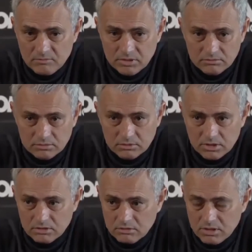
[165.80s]
simple.
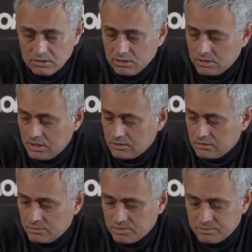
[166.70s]
You can
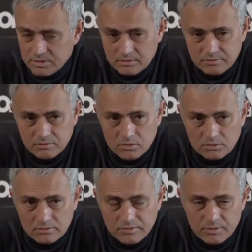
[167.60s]
analyze in the perspective you
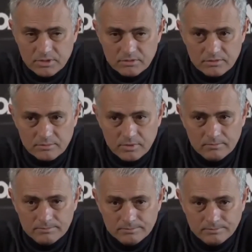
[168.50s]
want. For me, it's
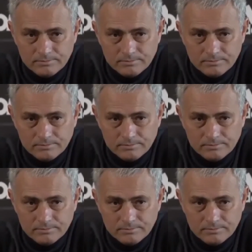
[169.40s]
simple.